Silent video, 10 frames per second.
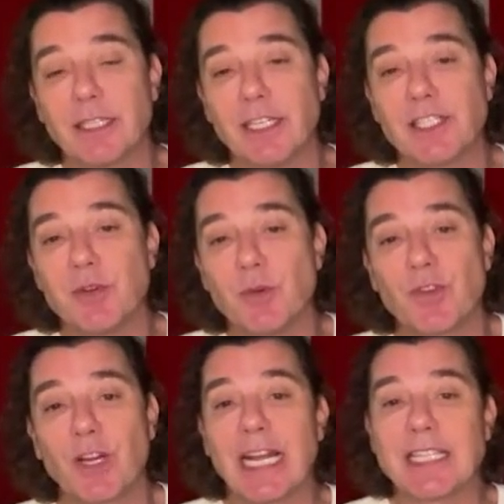interview with the
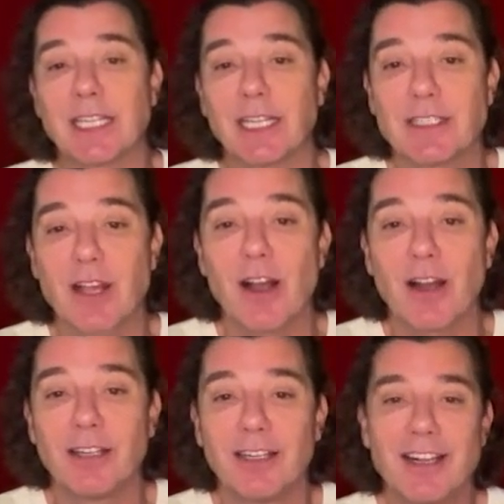classic guitar,
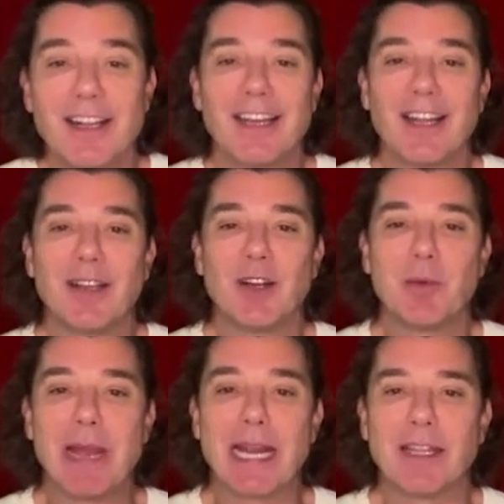like
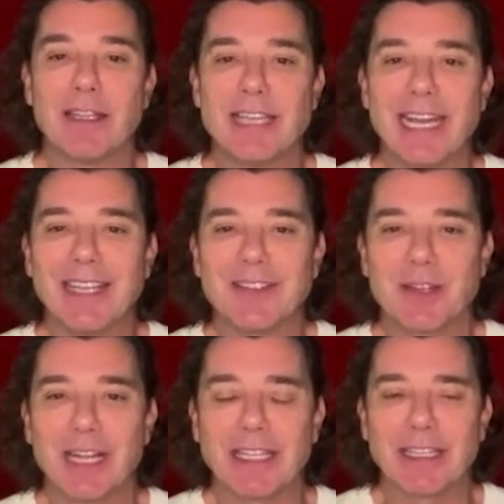back in the days,
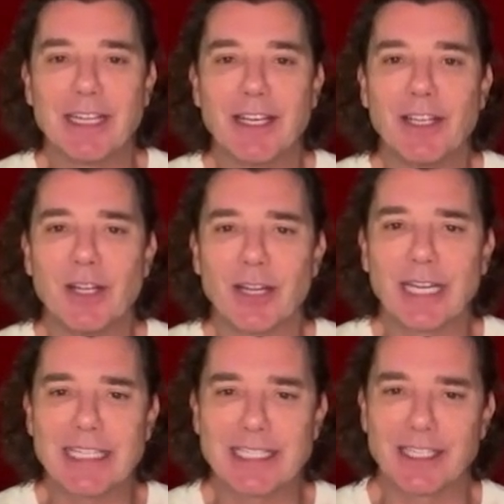like
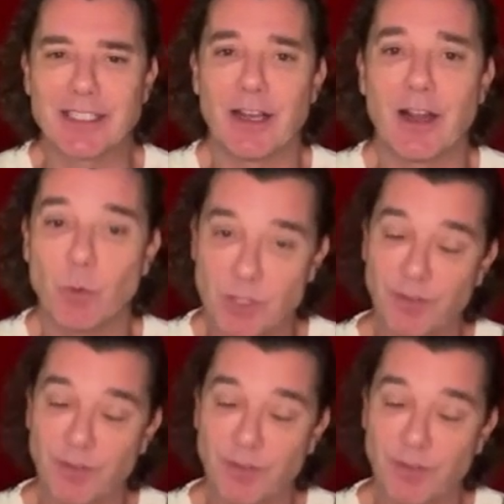classic guitar was for